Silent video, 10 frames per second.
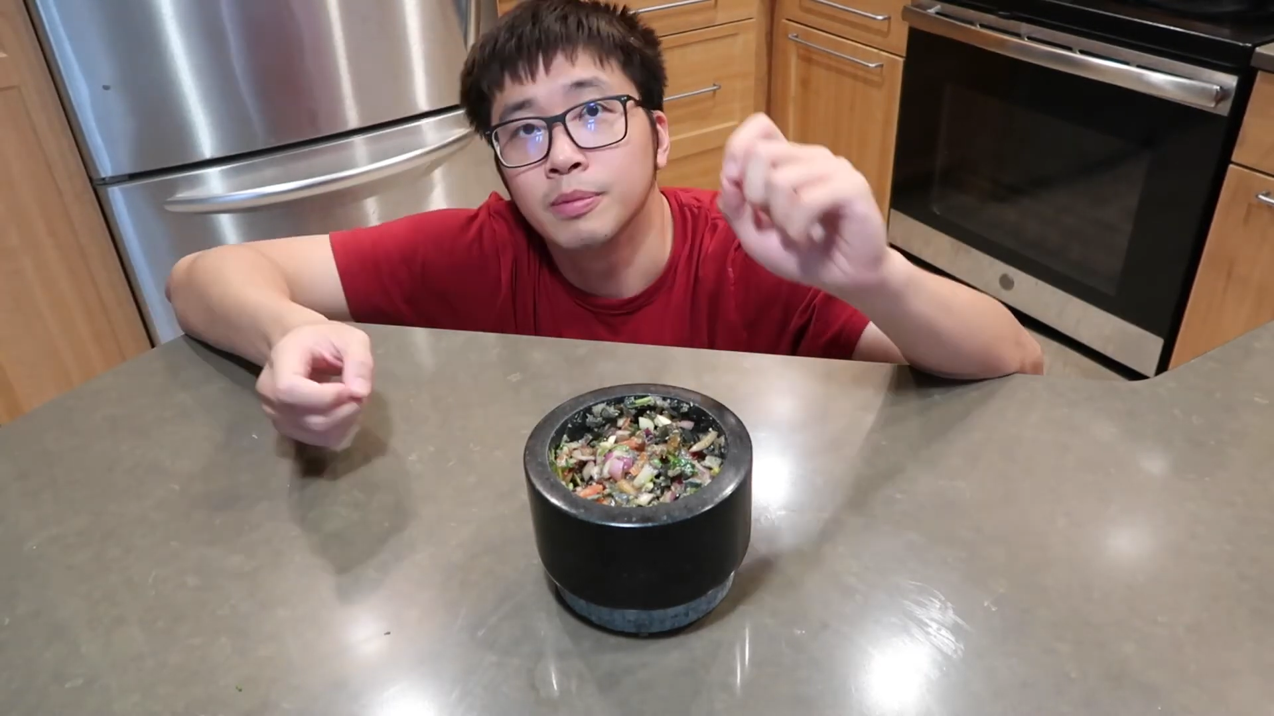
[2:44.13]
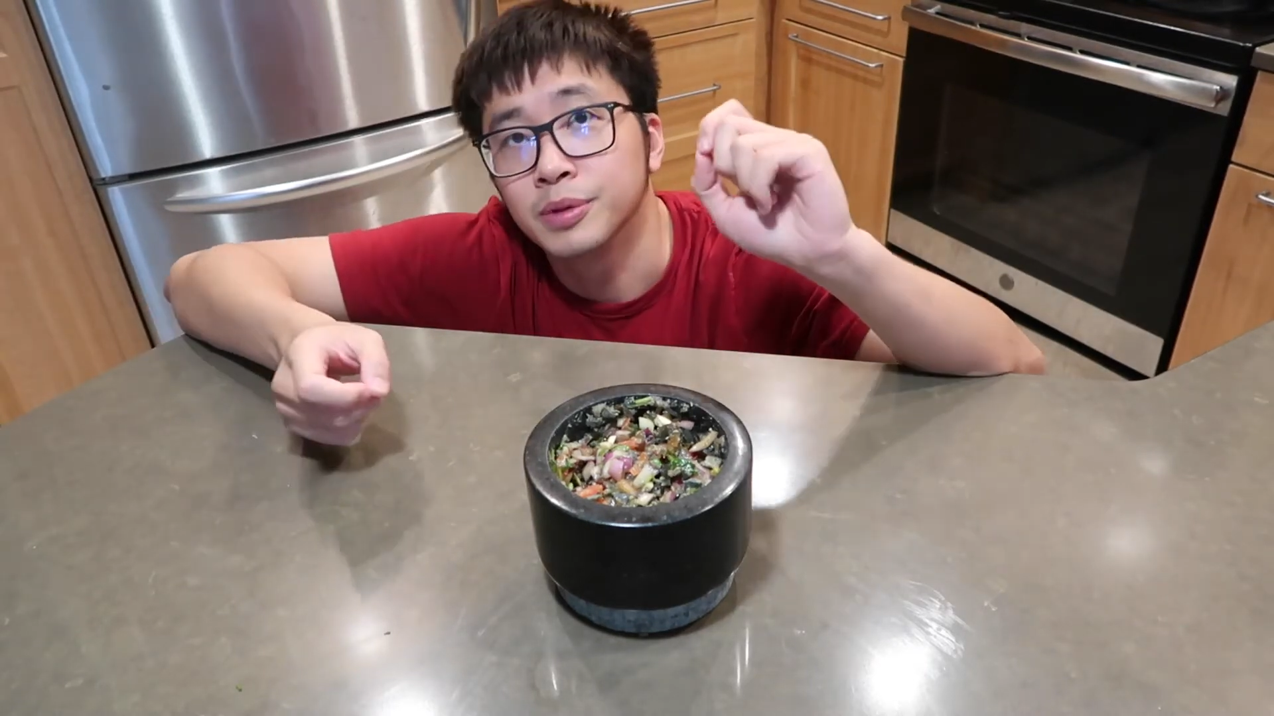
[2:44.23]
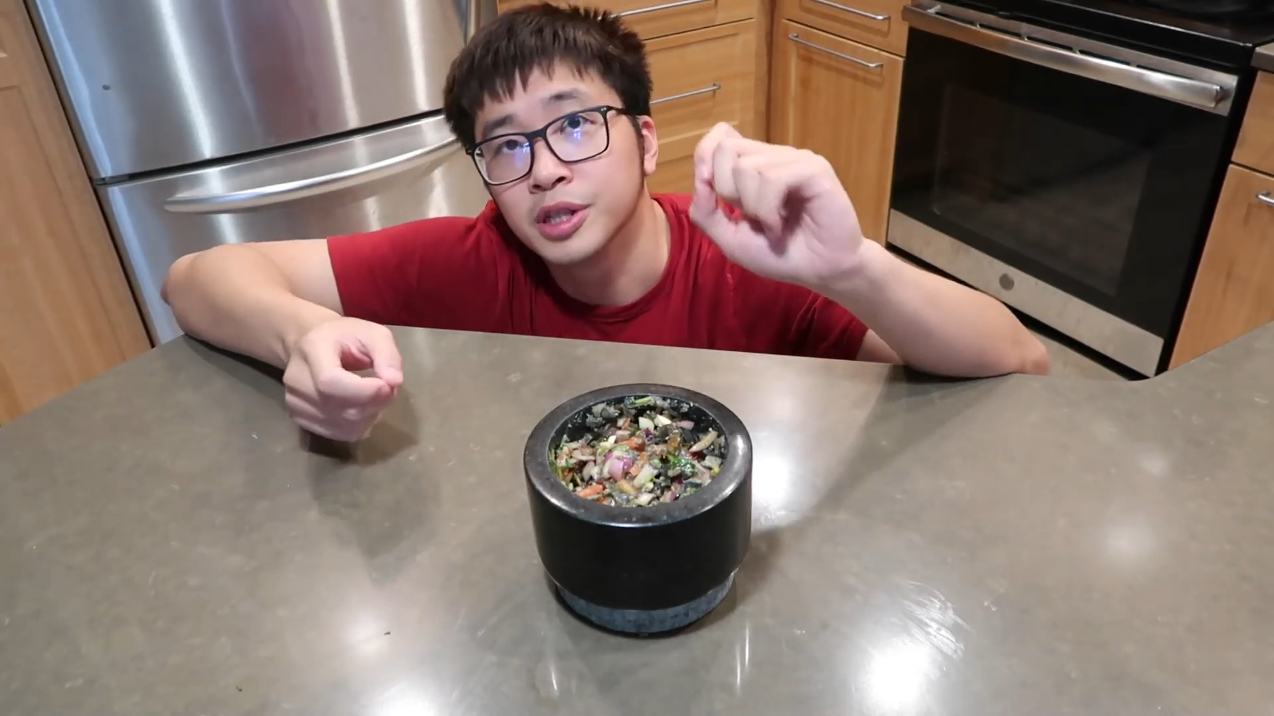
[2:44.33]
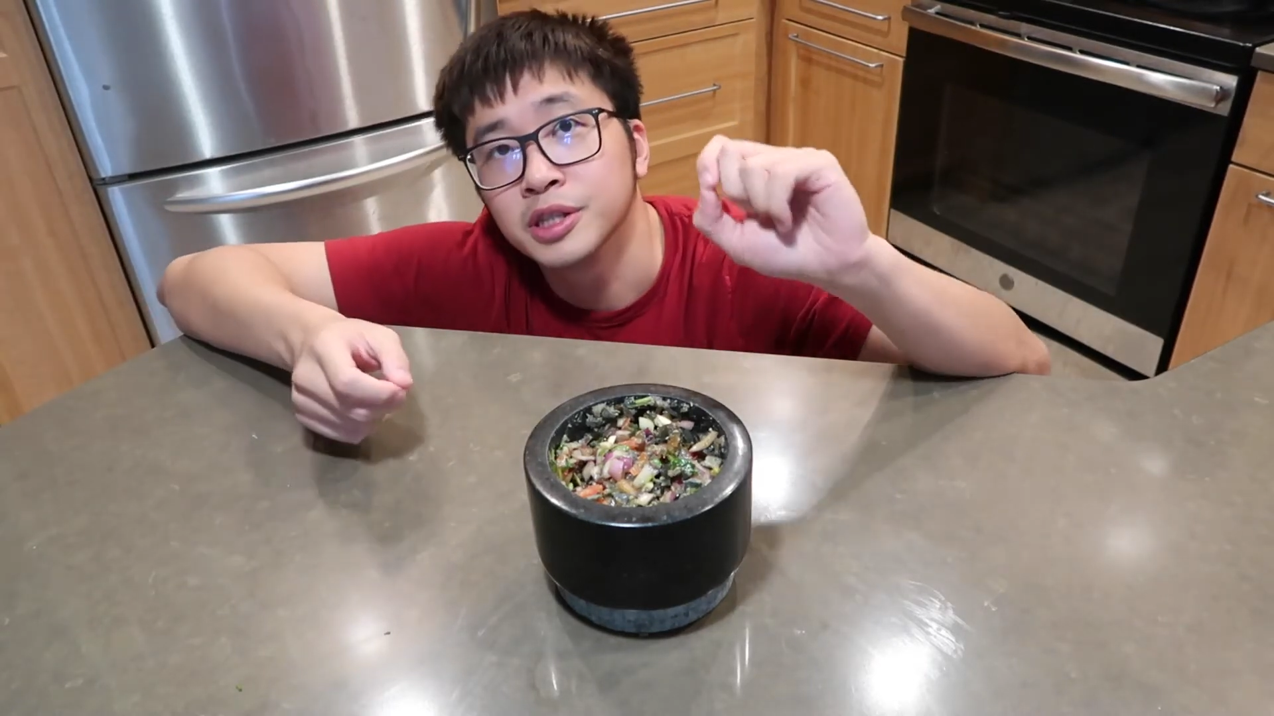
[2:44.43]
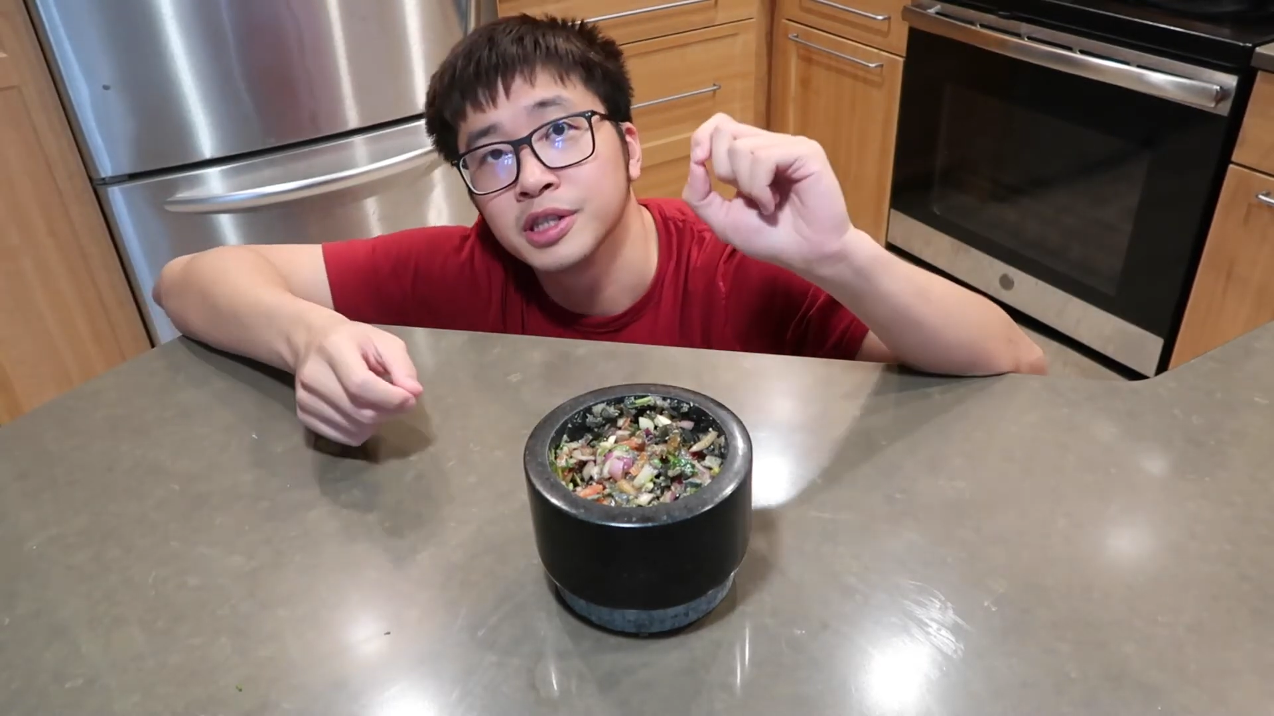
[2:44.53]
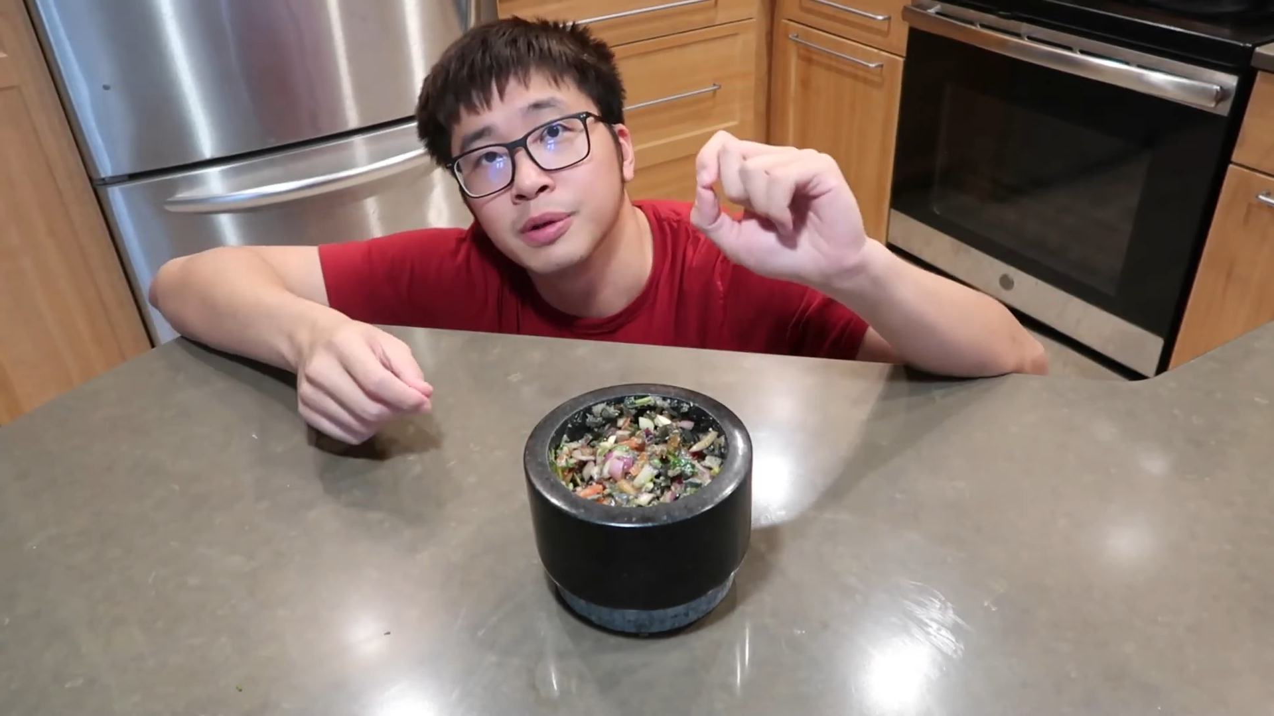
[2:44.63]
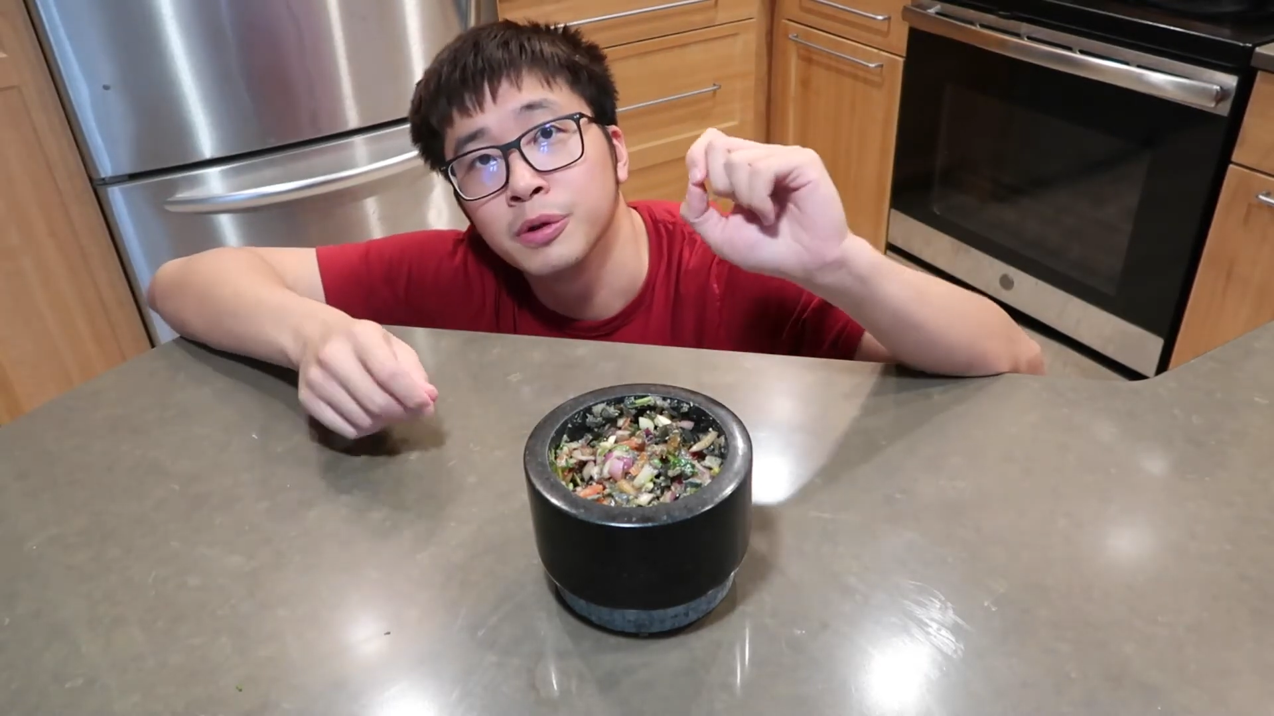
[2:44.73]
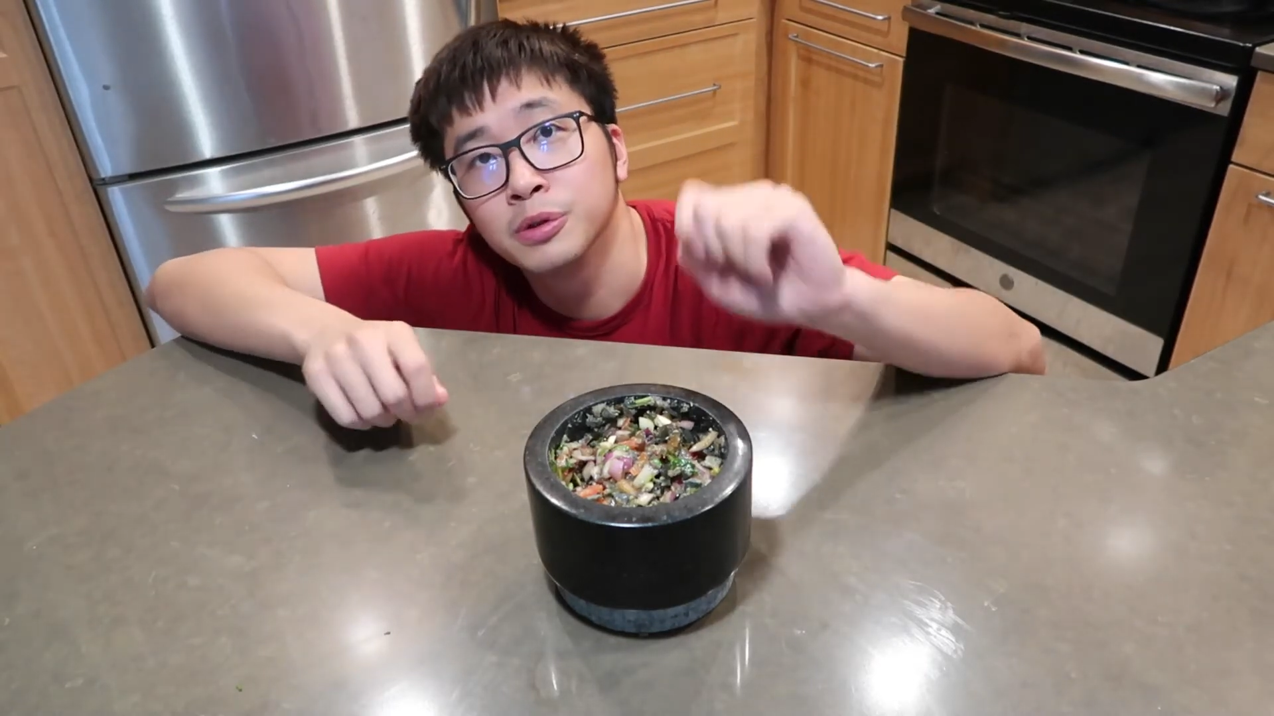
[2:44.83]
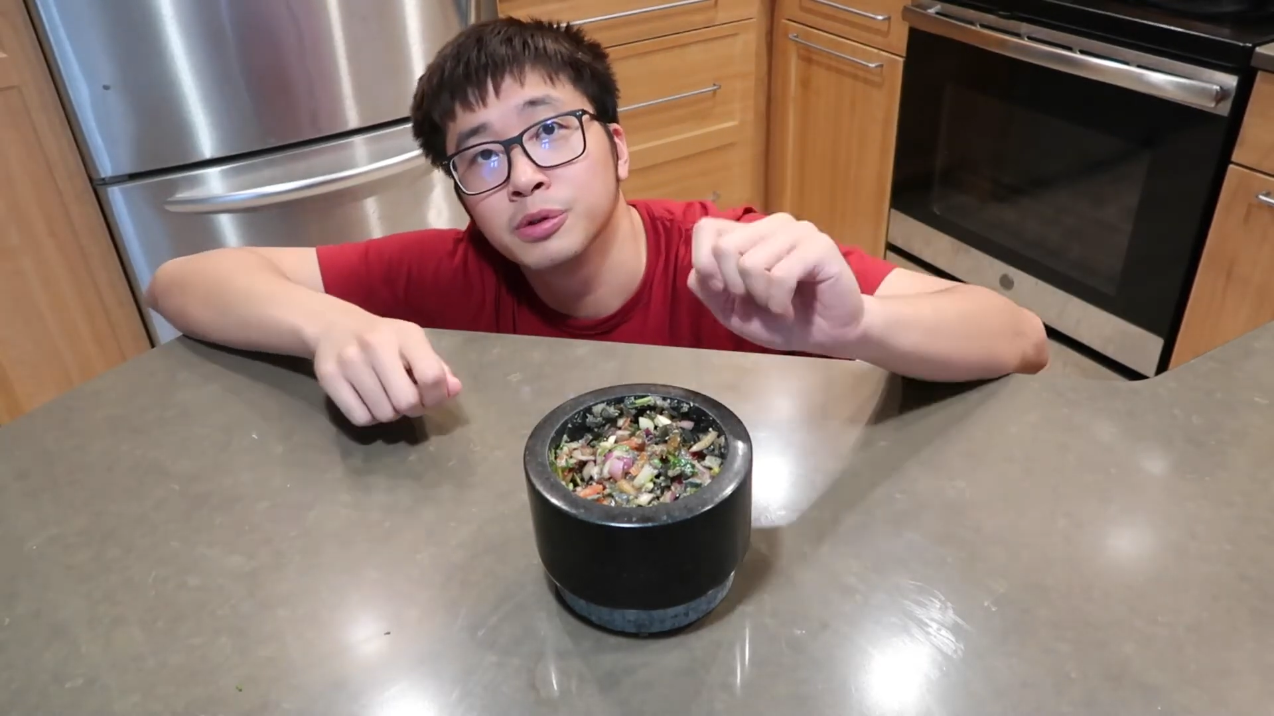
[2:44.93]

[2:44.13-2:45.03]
because I want